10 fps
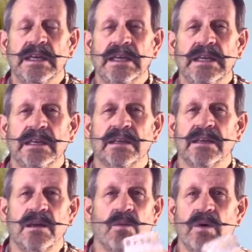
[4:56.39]

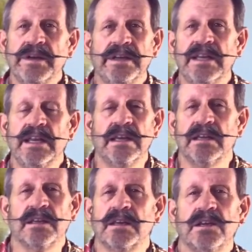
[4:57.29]
and uh, one a day
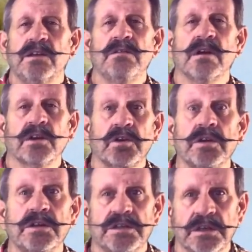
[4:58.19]
and you are
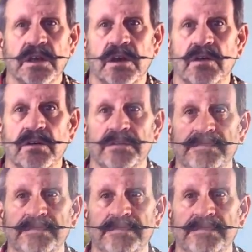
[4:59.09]
good to go.